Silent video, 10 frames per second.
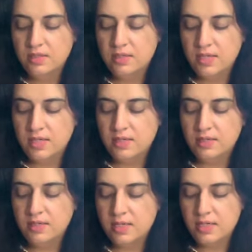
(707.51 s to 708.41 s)
like,
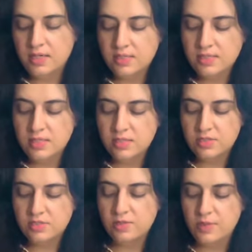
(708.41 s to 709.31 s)
I see this
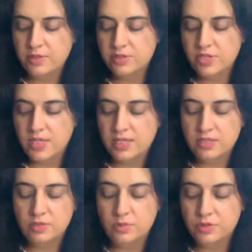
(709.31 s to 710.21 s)
slow energy
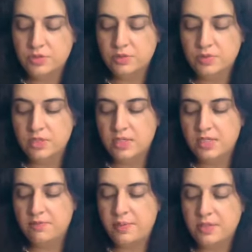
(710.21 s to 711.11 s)
heading towards you with the
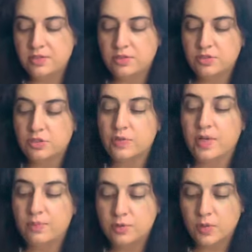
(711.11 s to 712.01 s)
Knight of Pentacles
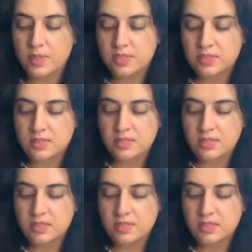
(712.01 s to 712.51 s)
showing up twice.